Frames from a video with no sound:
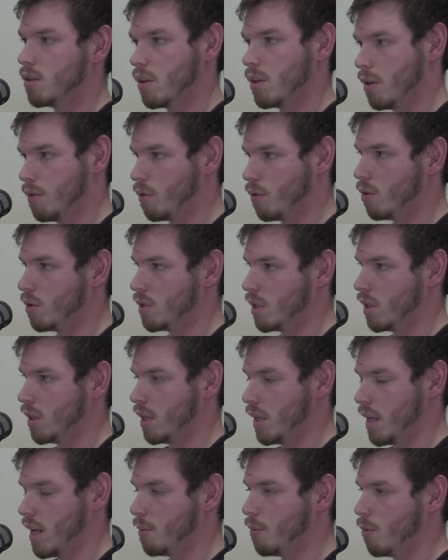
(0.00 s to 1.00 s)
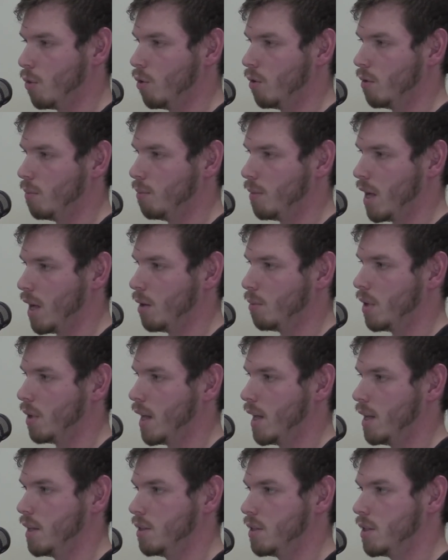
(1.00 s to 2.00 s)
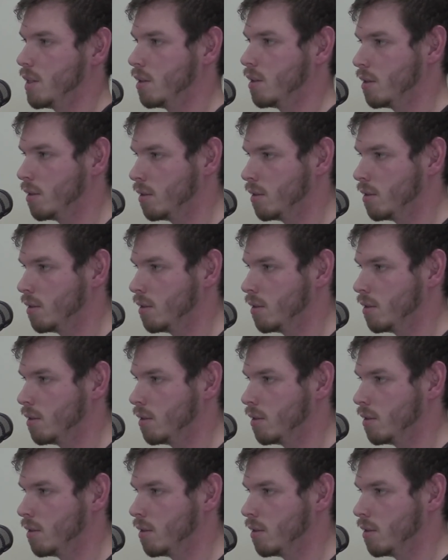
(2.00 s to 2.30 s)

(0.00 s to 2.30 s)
So of course you're going to get more male players.